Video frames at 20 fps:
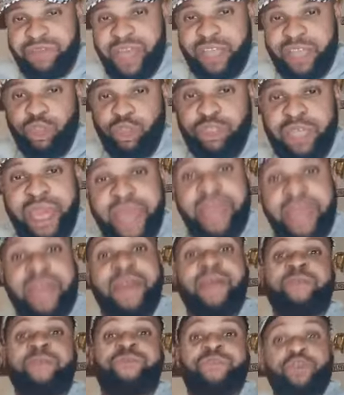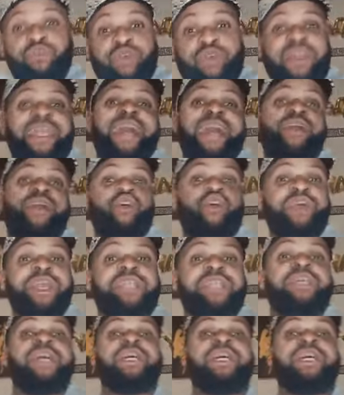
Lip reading: years old girl, food where they go eat,